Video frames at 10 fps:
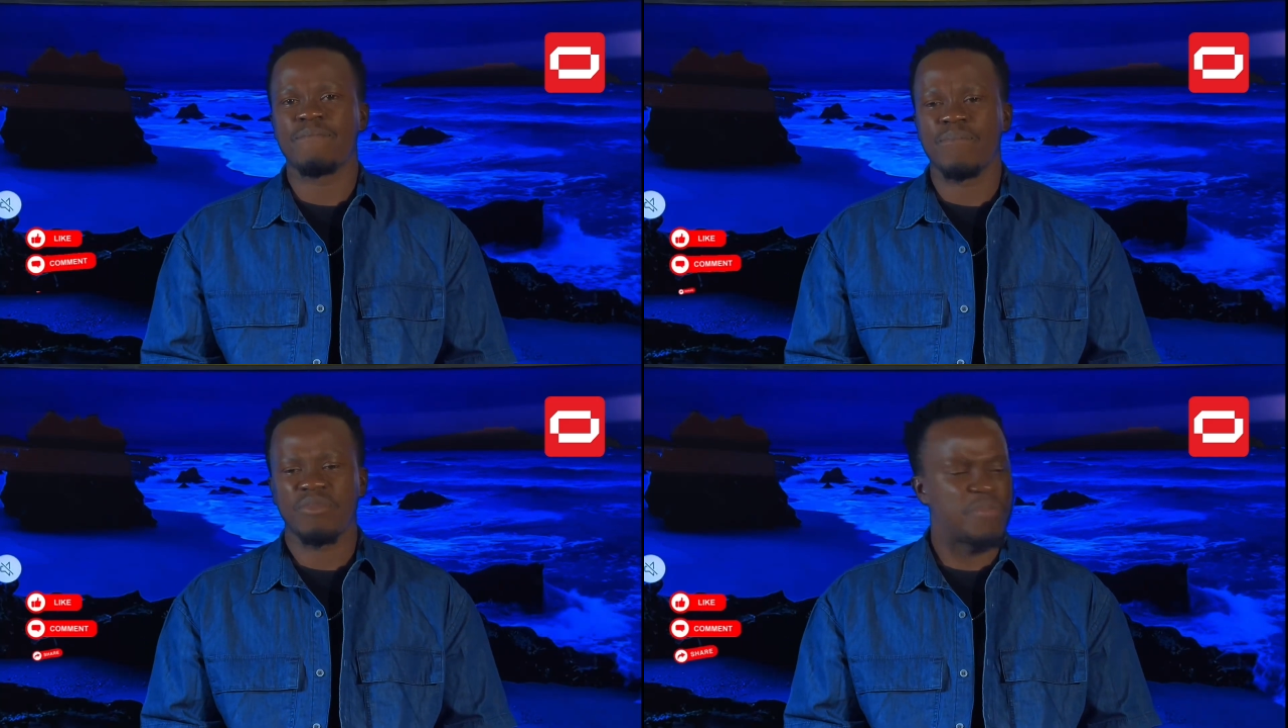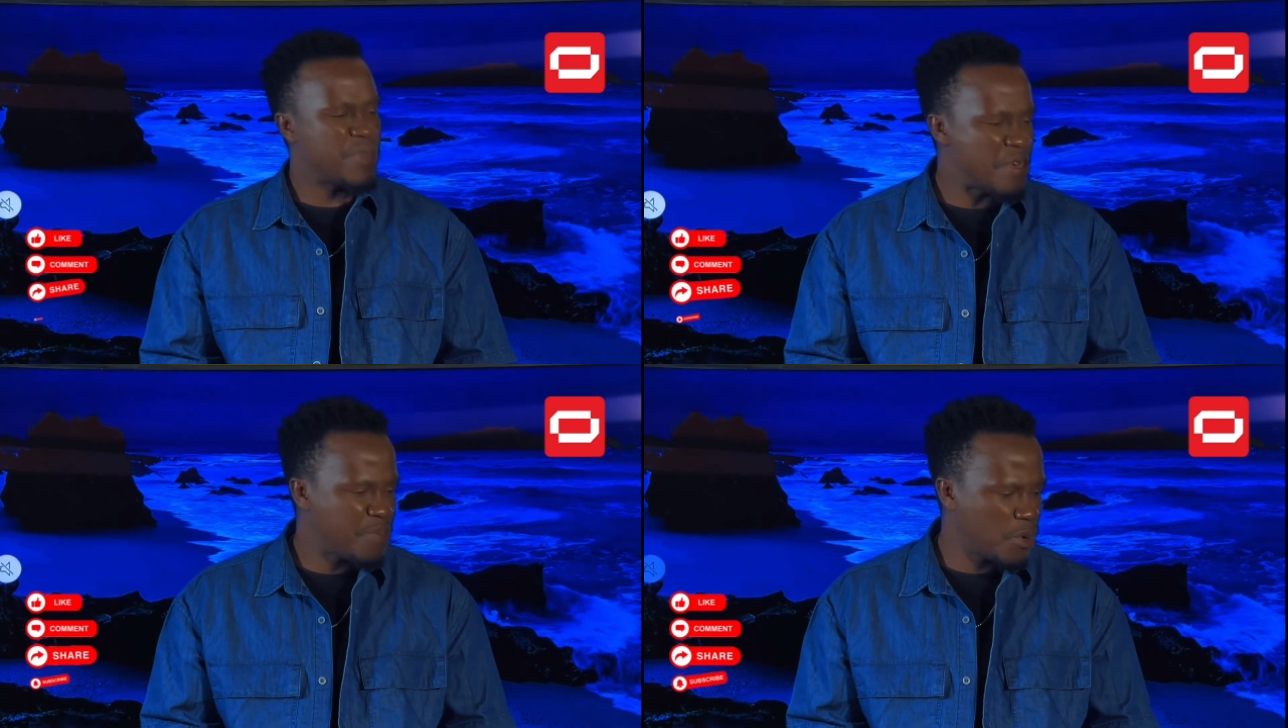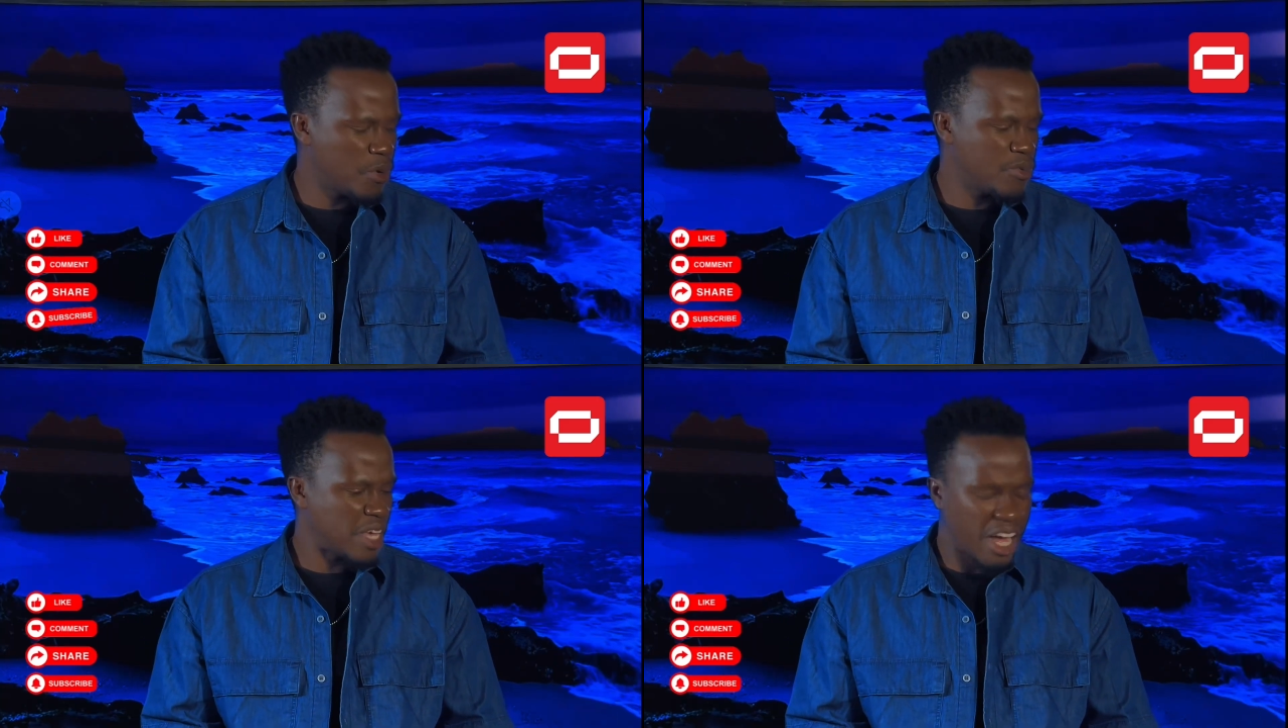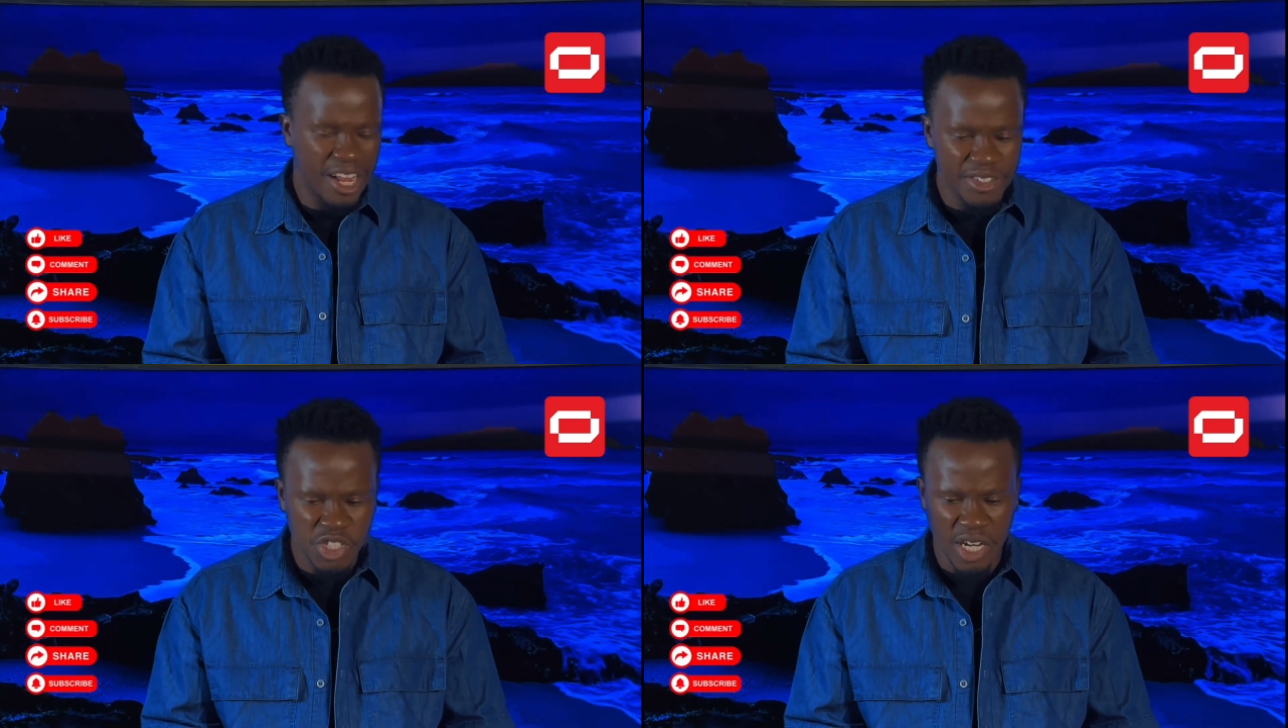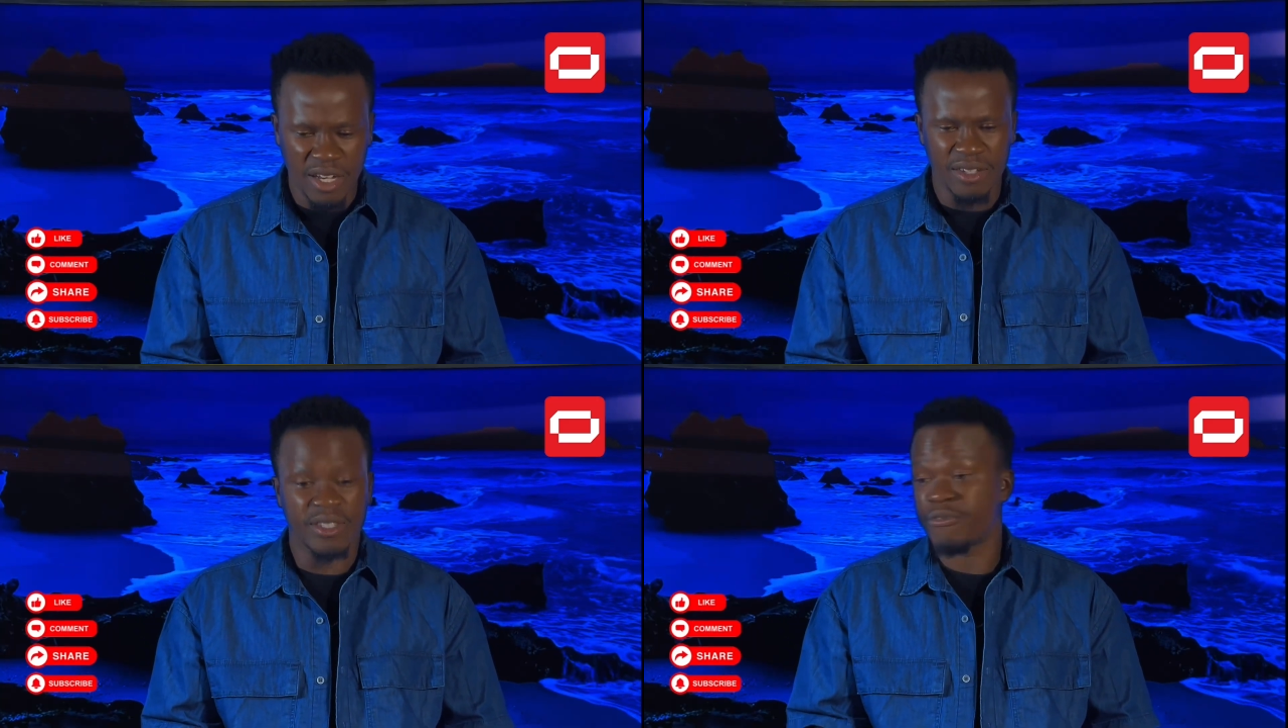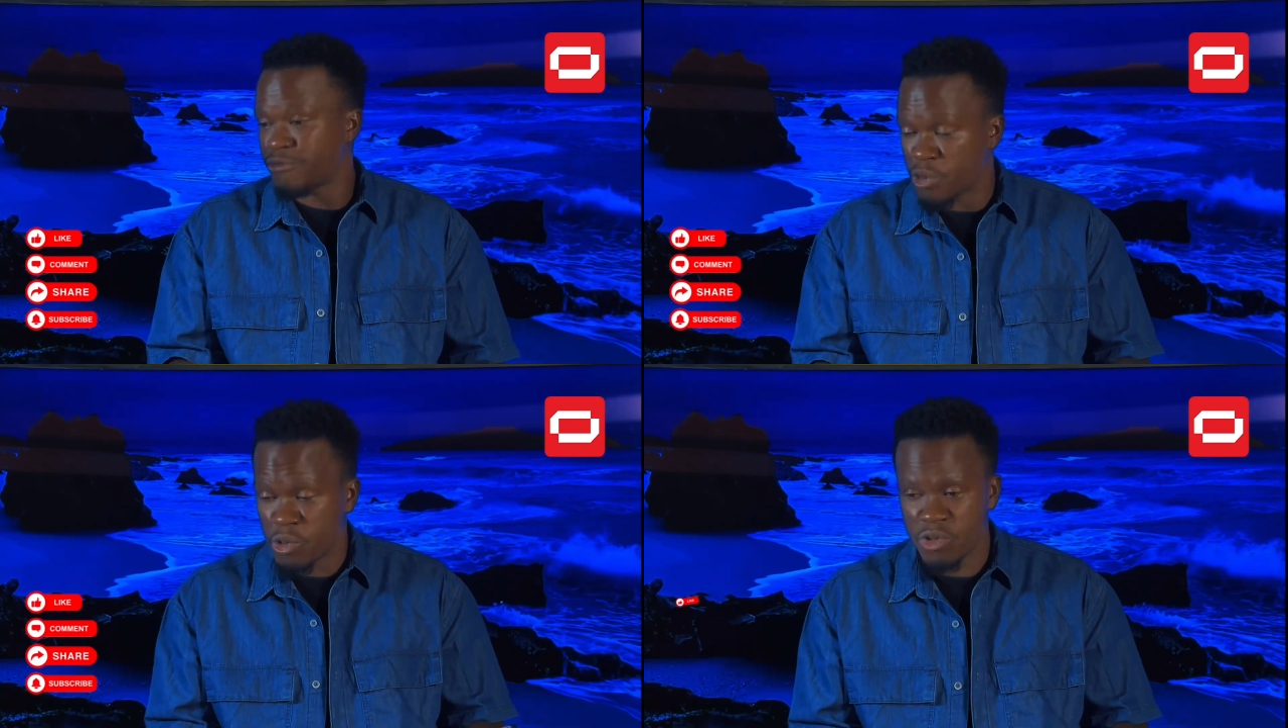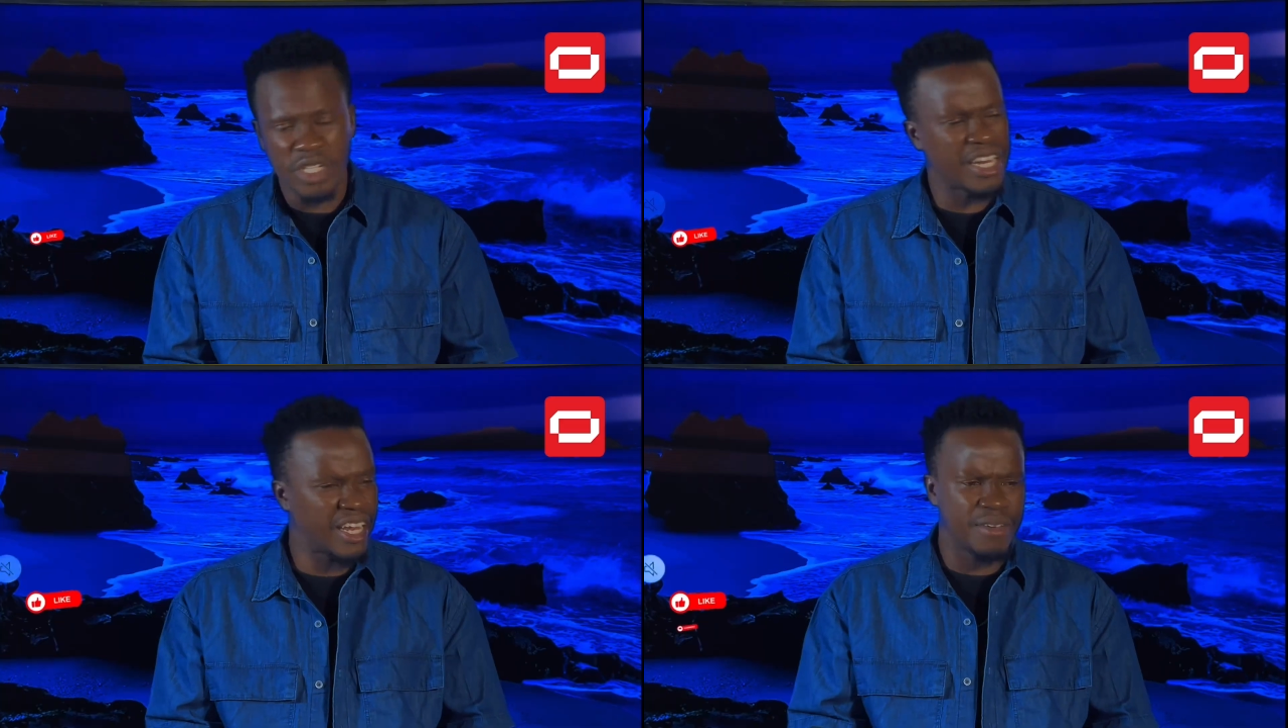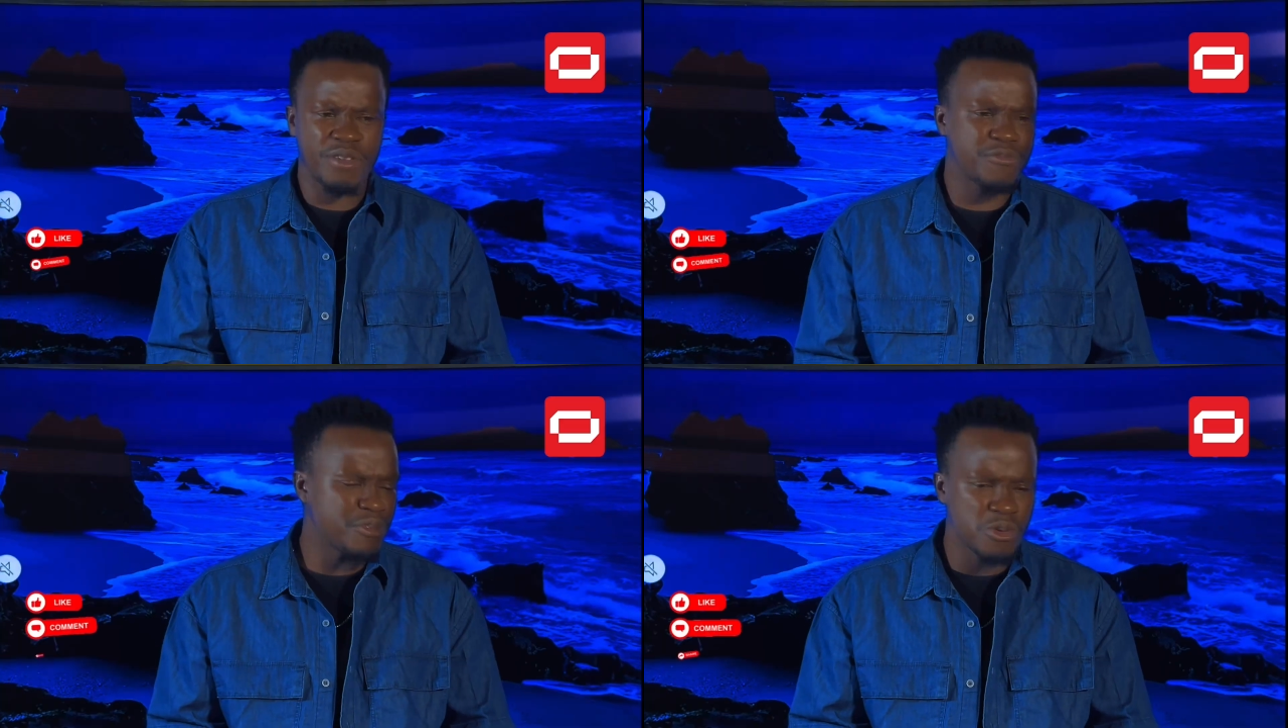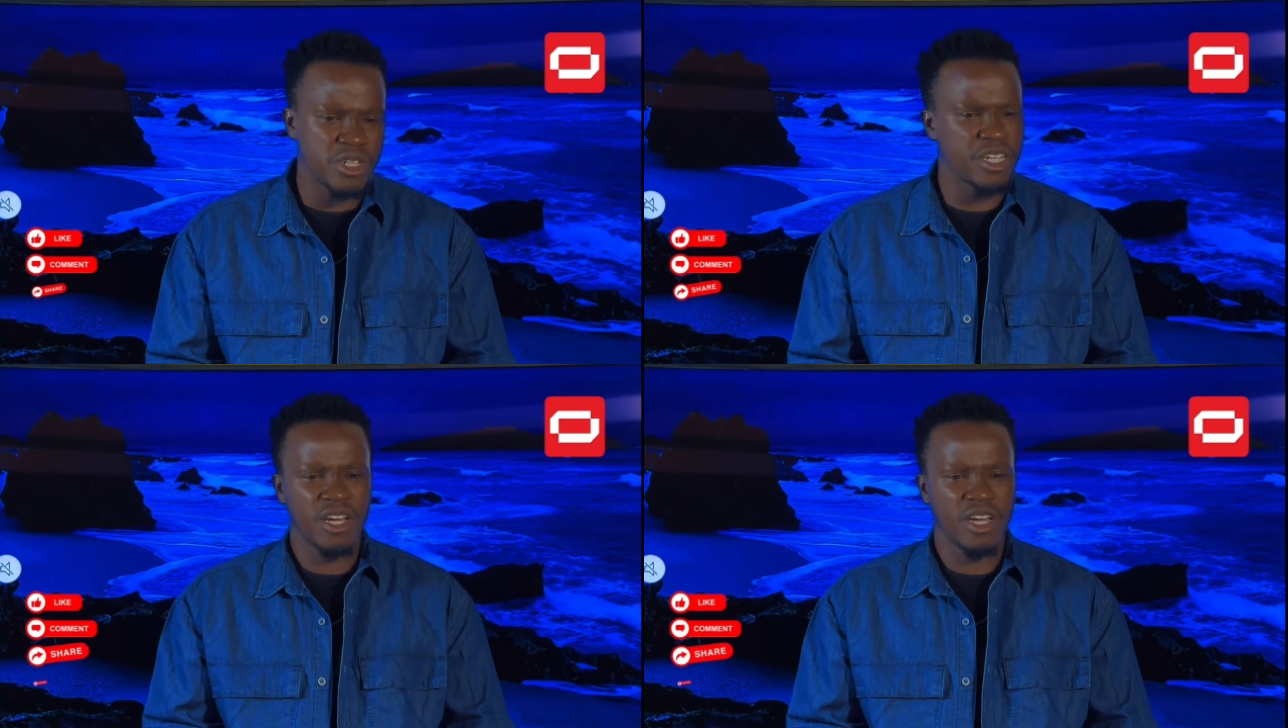The people, the culture, the food, I love the food